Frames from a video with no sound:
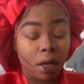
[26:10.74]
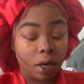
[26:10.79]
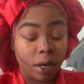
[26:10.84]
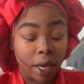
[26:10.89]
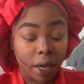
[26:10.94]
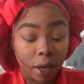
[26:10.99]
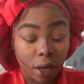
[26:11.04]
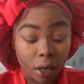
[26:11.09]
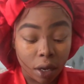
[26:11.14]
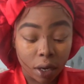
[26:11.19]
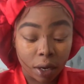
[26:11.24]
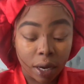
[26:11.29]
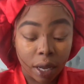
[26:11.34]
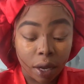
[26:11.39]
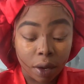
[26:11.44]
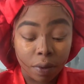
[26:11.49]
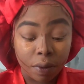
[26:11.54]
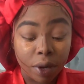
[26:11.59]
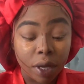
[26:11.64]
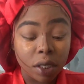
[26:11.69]

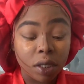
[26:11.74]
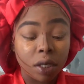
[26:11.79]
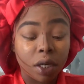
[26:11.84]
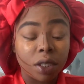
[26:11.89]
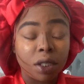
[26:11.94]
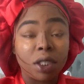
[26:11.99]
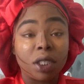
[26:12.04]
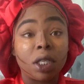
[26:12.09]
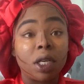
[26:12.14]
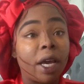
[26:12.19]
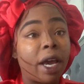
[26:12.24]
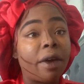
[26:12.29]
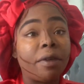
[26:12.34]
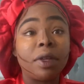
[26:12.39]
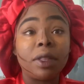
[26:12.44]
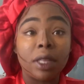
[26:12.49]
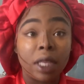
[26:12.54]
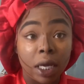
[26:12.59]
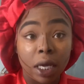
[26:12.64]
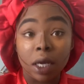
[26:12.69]
they research and
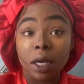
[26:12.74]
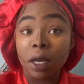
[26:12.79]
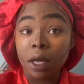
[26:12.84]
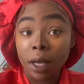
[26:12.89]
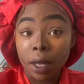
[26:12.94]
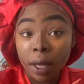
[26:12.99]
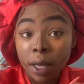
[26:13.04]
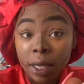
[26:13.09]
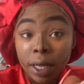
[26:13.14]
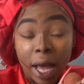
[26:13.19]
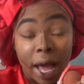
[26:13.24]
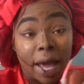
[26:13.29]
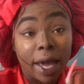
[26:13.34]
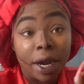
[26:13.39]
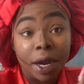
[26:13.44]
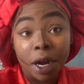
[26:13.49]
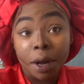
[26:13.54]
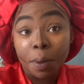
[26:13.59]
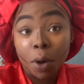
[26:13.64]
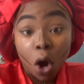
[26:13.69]
everything. I
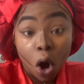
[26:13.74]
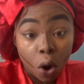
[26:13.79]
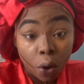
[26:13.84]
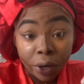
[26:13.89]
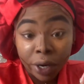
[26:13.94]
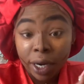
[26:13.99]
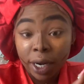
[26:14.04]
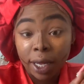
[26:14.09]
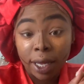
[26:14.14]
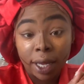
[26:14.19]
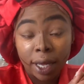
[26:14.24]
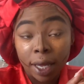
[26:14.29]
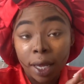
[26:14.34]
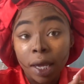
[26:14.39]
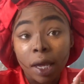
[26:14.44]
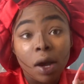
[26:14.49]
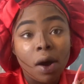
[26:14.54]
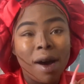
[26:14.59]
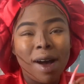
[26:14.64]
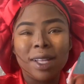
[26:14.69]
ended up coding
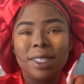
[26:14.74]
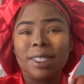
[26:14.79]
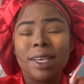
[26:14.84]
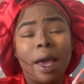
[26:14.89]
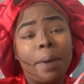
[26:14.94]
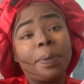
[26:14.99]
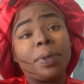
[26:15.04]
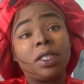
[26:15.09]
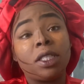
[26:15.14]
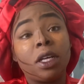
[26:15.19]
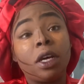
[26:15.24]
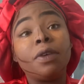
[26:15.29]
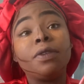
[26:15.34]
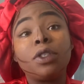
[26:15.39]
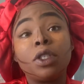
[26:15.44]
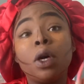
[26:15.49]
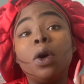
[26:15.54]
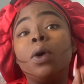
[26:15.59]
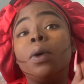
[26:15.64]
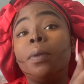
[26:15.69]
again, all type of stuff.
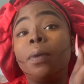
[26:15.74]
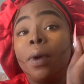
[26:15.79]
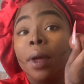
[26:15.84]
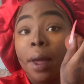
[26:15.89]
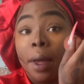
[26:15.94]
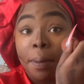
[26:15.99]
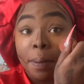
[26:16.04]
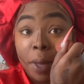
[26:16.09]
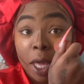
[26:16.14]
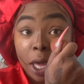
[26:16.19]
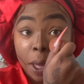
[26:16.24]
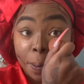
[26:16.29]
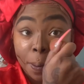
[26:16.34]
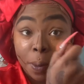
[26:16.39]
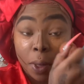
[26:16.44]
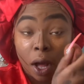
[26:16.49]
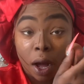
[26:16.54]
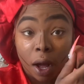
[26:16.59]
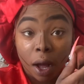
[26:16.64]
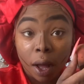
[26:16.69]
So me
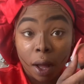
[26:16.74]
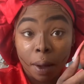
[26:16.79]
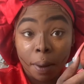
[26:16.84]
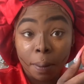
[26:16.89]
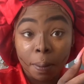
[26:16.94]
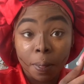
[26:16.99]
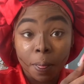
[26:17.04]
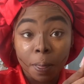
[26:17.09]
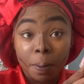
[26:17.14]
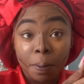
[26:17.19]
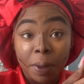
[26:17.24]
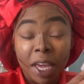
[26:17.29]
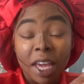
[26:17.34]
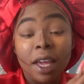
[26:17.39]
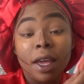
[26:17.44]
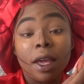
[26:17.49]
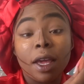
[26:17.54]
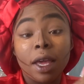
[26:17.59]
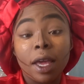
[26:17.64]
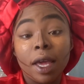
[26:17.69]

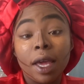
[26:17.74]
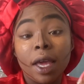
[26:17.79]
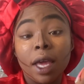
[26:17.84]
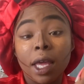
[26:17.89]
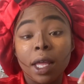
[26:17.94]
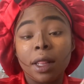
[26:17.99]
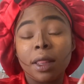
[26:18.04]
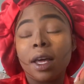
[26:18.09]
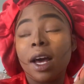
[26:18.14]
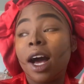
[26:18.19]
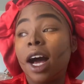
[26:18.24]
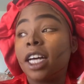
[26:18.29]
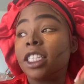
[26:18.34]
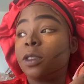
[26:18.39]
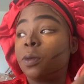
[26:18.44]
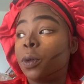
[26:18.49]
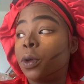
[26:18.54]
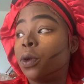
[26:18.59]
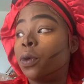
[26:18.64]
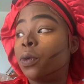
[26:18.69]
being in the
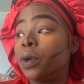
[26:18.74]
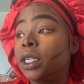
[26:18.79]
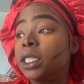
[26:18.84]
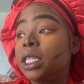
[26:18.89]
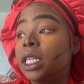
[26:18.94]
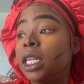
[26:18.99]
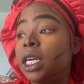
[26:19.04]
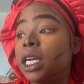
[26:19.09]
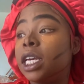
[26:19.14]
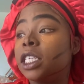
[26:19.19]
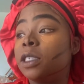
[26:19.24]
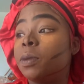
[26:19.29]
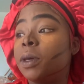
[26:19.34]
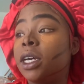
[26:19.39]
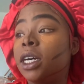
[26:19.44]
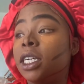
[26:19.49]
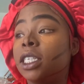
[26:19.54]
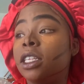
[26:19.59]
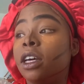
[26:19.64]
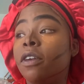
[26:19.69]
hospital recently is
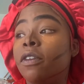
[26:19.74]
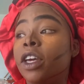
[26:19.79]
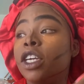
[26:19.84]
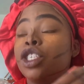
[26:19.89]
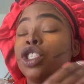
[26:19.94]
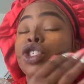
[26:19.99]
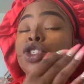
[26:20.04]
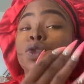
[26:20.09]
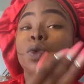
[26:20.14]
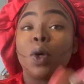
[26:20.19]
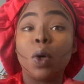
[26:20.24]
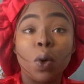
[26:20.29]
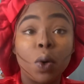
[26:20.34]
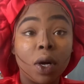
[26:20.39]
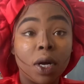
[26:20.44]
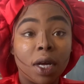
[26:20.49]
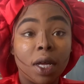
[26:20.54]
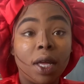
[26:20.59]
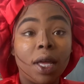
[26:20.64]
because of a stroke